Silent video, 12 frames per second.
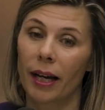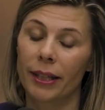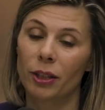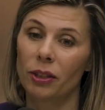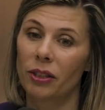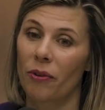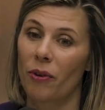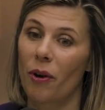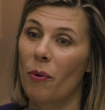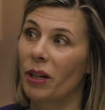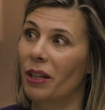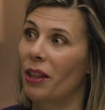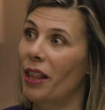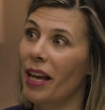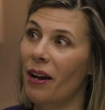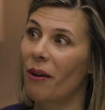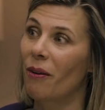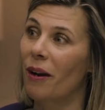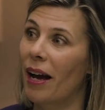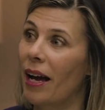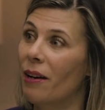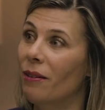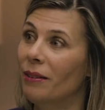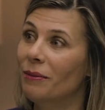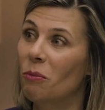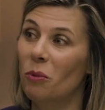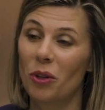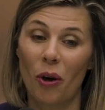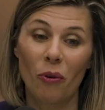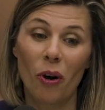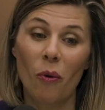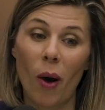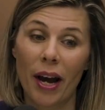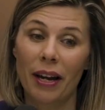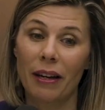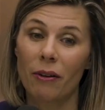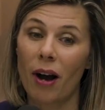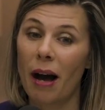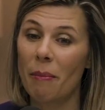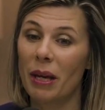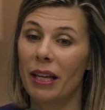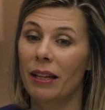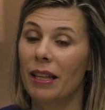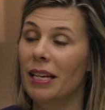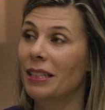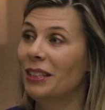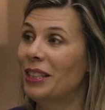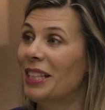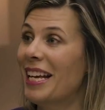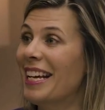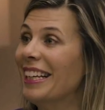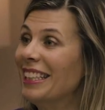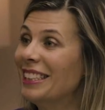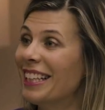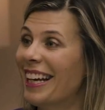just don't know what to think. I don't know why you got me these things.